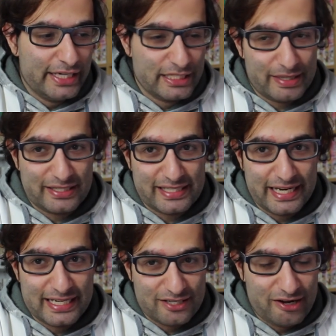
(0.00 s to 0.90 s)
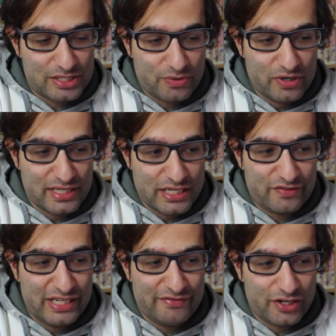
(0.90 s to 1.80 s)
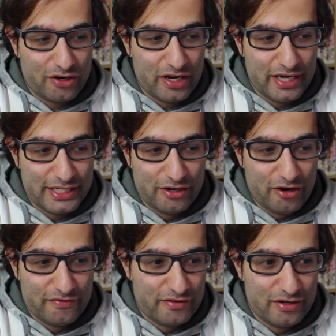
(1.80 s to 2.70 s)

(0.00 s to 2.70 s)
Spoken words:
he's about to say his last words, and you've even got, you know,